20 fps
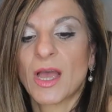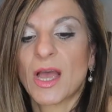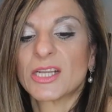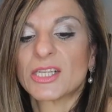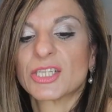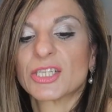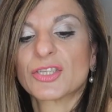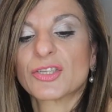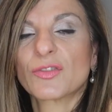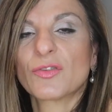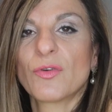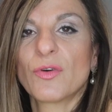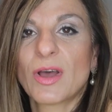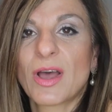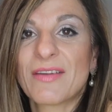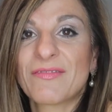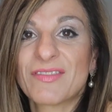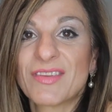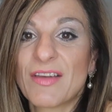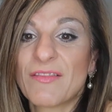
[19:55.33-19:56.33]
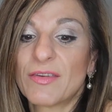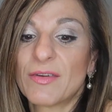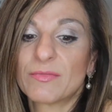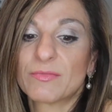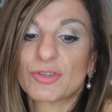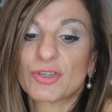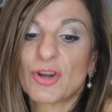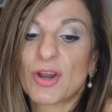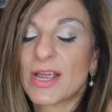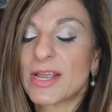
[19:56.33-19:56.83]
I just thought, I've never
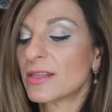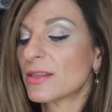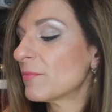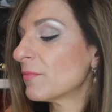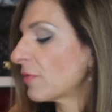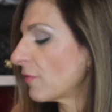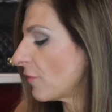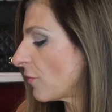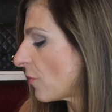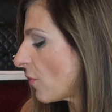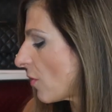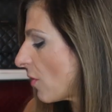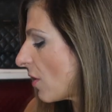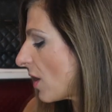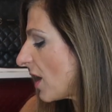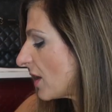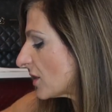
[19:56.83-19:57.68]
tried them before,